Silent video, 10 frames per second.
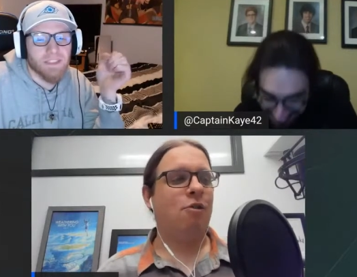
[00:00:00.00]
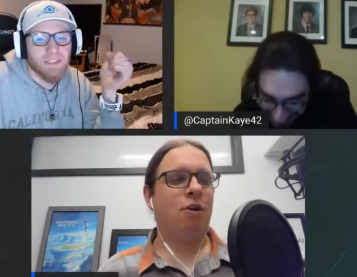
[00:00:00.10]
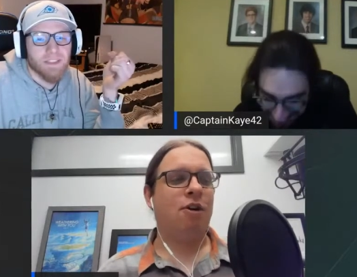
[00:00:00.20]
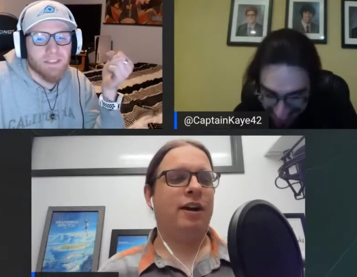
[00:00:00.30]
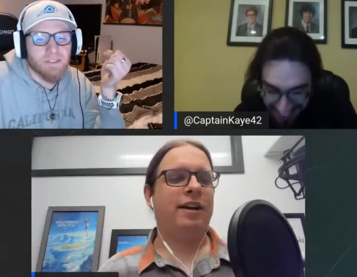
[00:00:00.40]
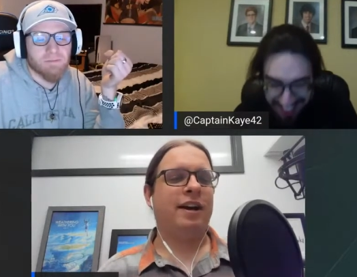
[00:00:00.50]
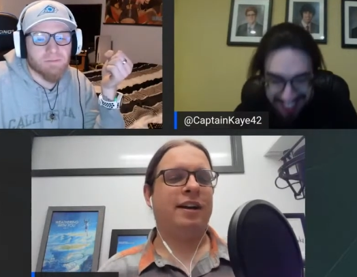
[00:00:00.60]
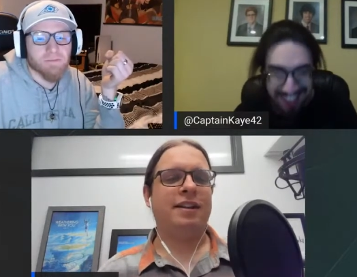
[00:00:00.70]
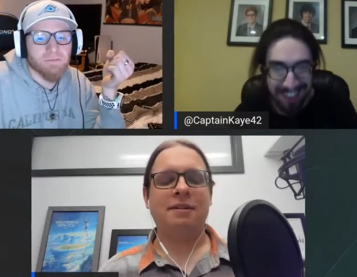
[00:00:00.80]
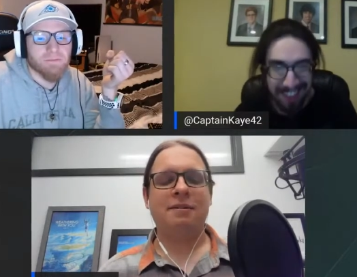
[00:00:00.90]
Speaker 1: no worry,
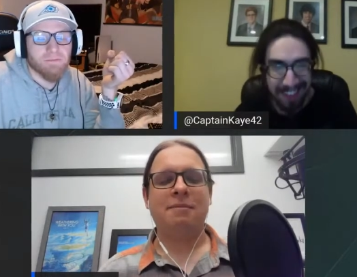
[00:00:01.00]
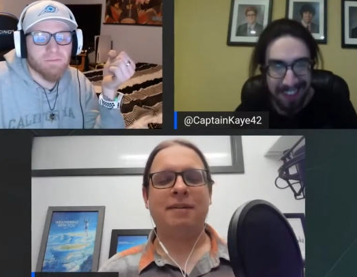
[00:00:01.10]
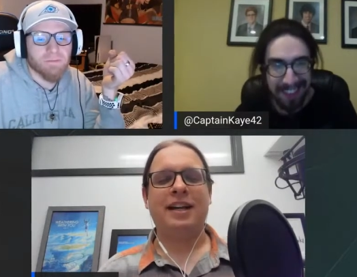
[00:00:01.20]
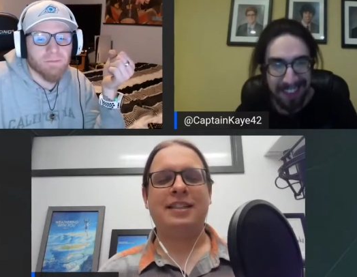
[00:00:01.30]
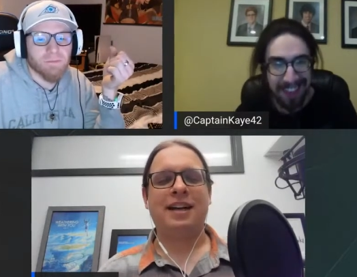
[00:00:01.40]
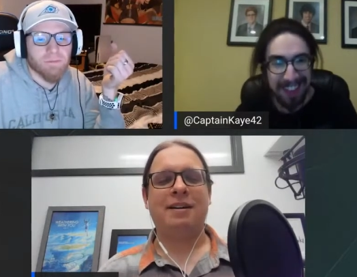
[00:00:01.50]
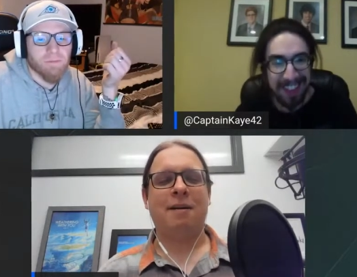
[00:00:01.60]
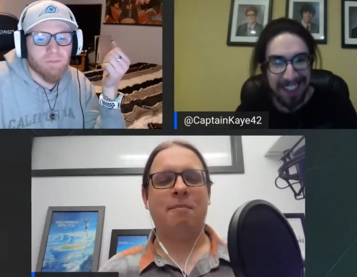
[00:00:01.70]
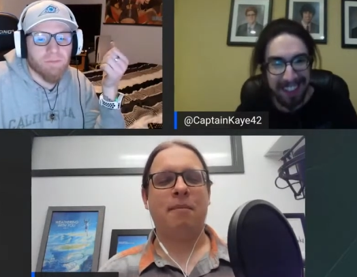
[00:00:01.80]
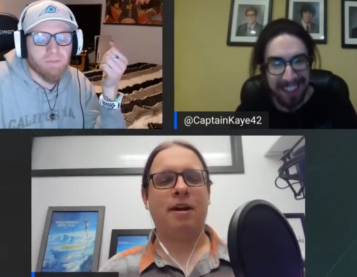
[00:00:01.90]
nothing he's like
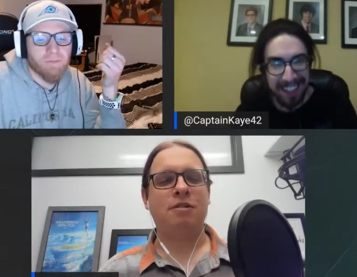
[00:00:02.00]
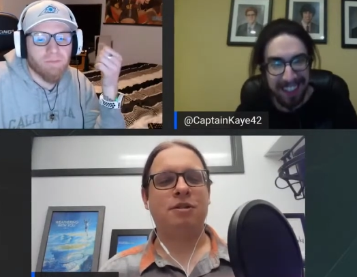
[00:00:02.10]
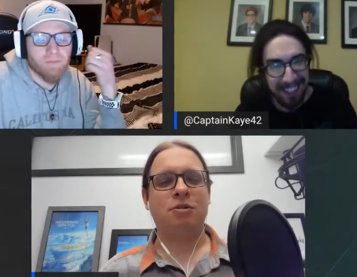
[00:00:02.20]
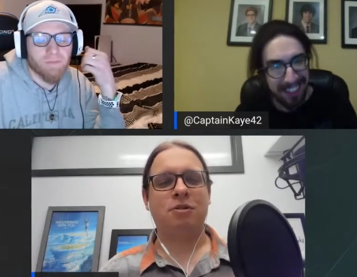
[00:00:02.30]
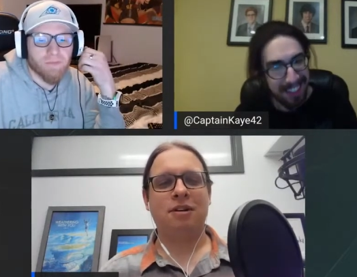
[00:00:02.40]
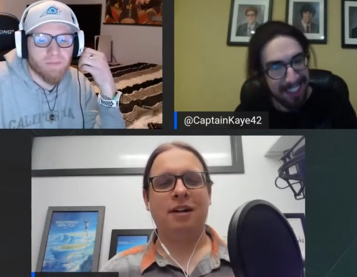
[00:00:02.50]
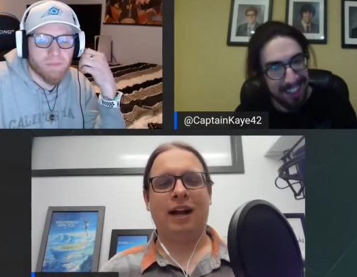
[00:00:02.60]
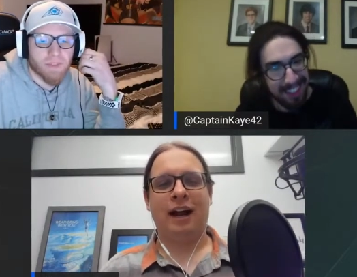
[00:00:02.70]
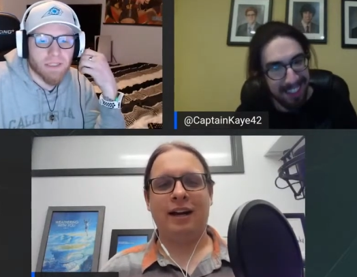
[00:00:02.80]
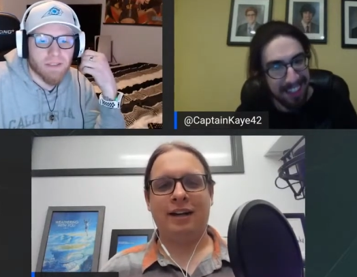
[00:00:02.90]
middle school
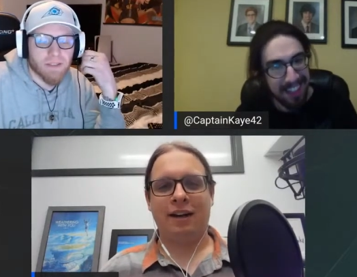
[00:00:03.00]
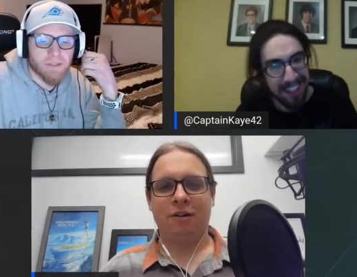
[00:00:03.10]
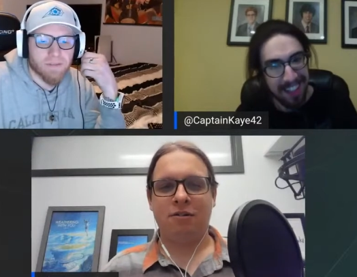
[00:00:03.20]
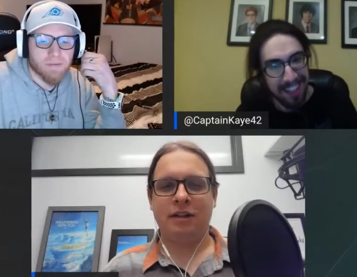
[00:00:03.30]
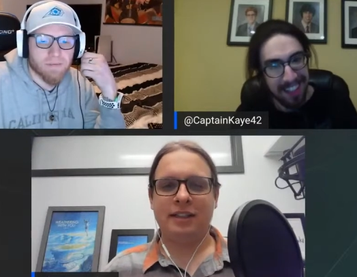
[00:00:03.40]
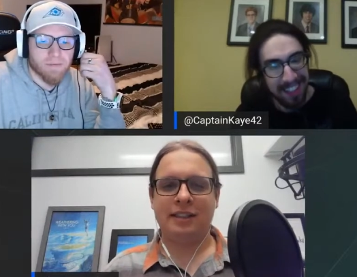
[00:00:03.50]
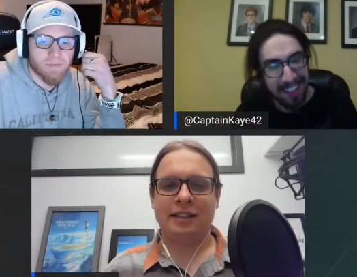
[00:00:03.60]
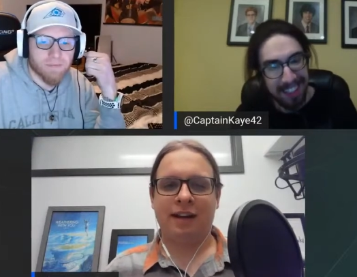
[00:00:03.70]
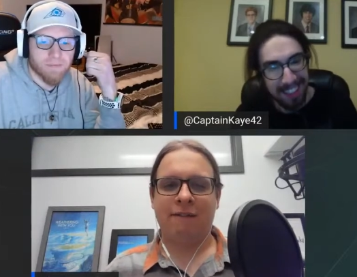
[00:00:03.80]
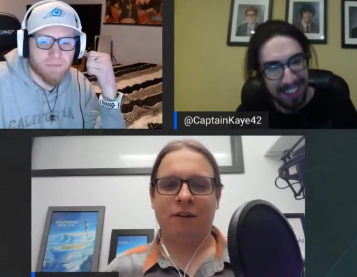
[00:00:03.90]
at the
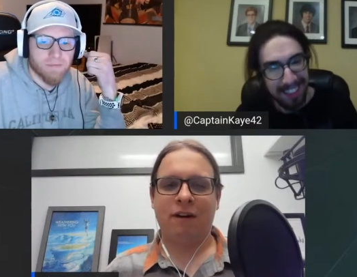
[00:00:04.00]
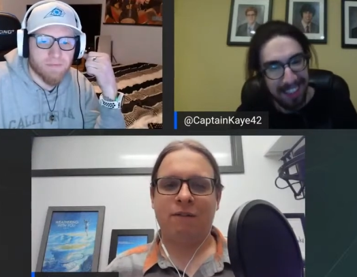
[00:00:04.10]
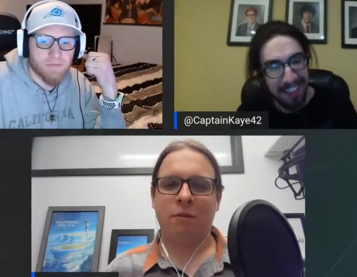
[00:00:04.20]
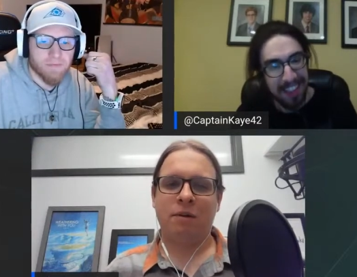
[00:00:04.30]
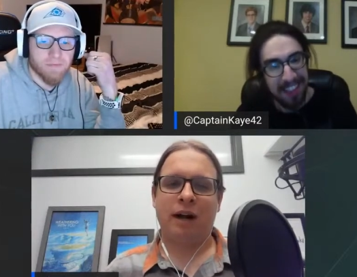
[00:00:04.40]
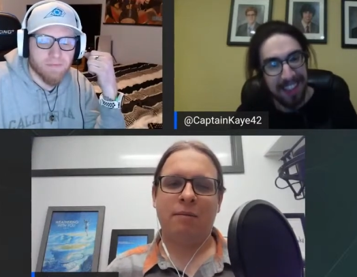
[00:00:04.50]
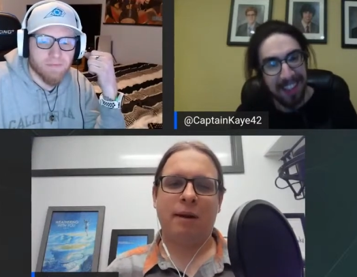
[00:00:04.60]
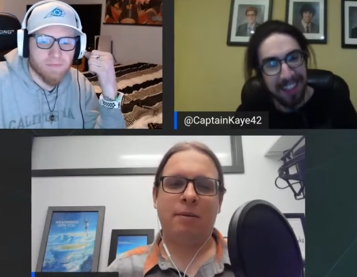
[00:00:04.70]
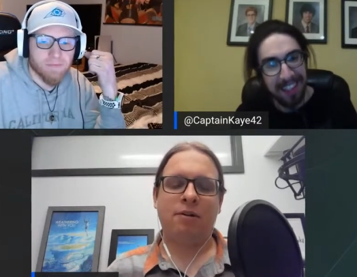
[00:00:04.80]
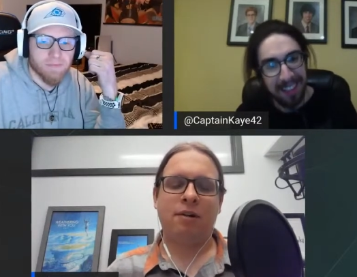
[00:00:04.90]
oldest, if from what I
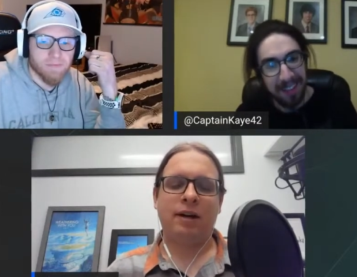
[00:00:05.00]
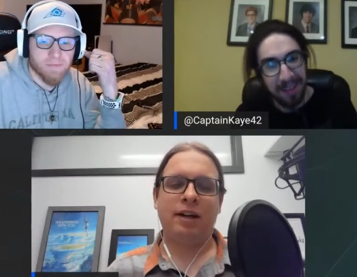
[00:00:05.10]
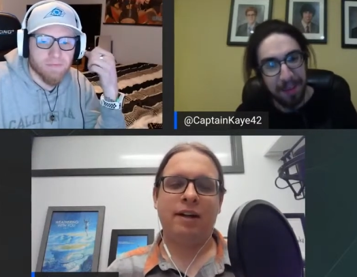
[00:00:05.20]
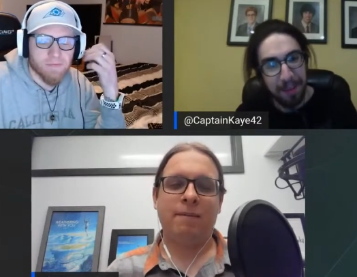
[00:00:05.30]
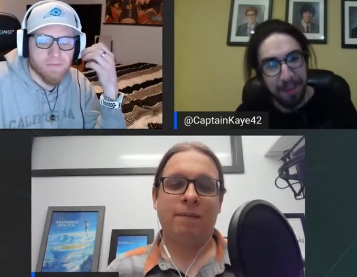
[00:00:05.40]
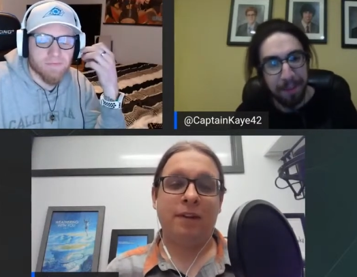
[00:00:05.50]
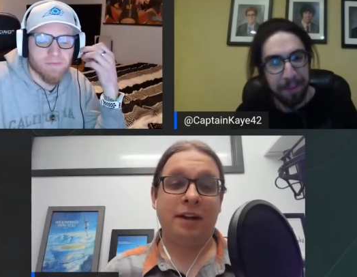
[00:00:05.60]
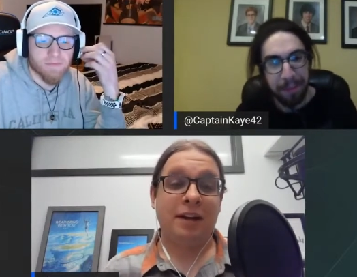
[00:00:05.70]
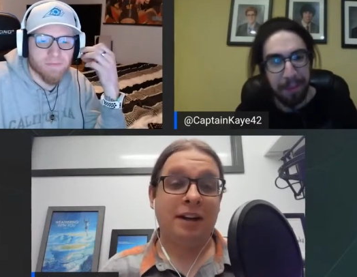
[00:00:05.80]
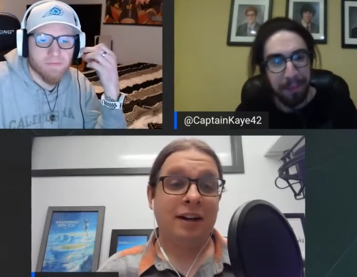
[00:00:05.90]
remember correctly.
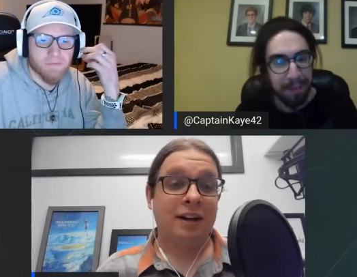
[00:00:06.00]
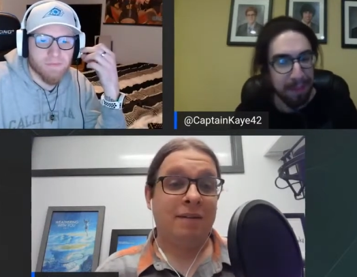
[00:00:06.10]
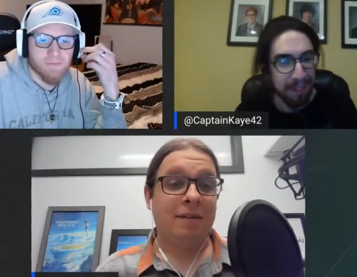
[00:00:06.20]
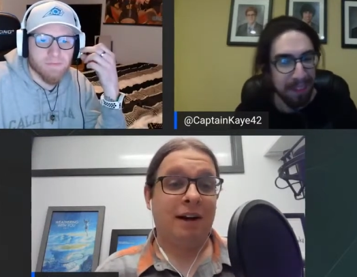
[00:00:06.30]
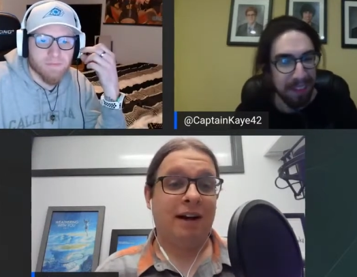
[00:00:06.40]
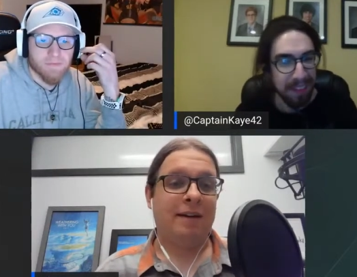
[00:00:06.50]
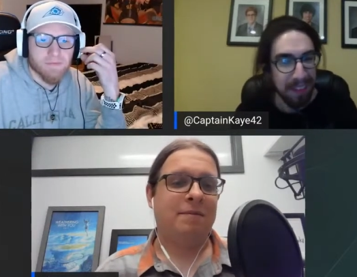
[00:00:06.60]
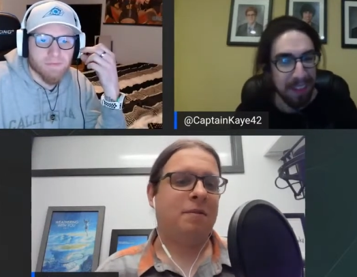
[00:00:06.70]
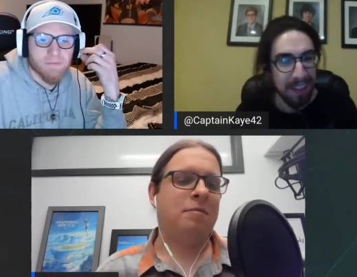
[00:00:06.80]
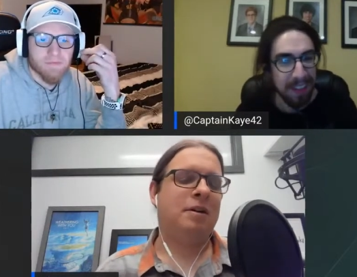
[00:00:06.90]
Mm-hmm. Ah,
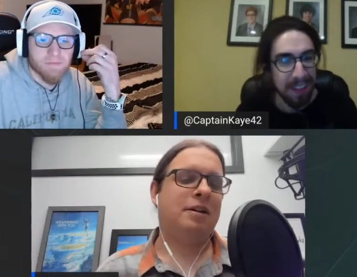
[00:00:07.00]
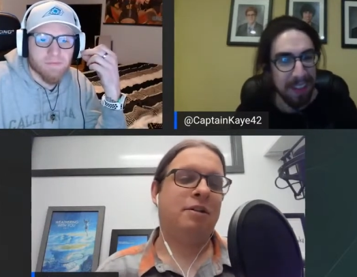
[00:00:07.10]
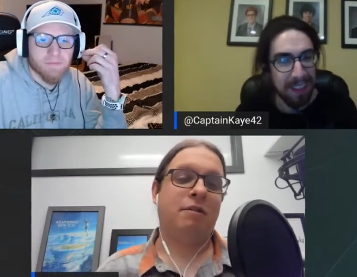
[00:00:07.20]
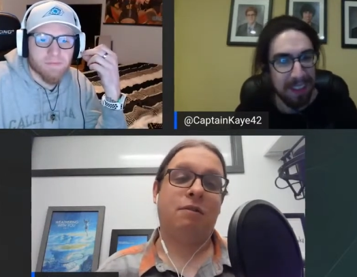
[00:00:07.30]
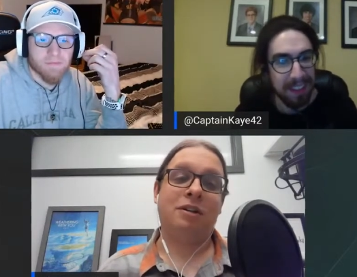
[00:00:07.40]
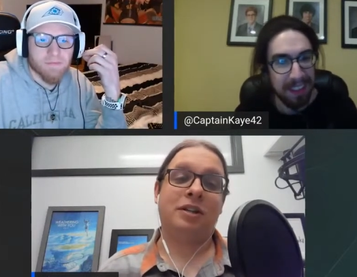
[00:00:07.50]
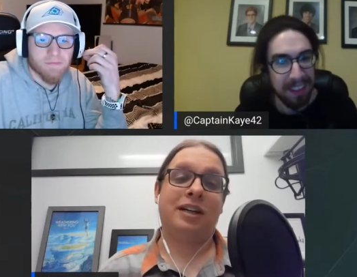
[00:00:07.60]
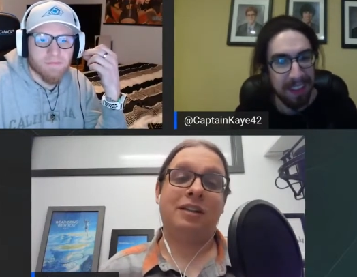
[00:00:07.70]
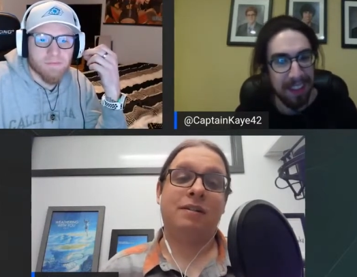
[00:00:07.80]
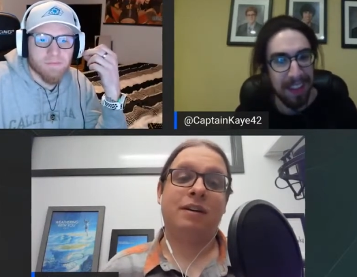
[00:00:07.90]
we'll have to do a fresh
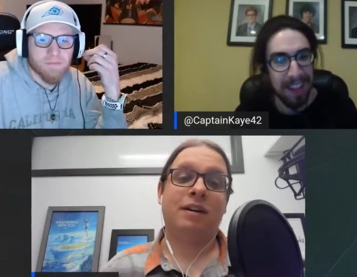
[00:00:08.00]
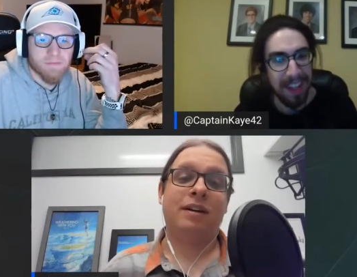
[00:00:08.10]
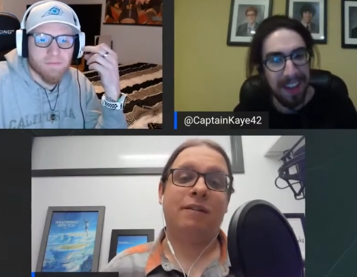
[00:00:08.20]
takes on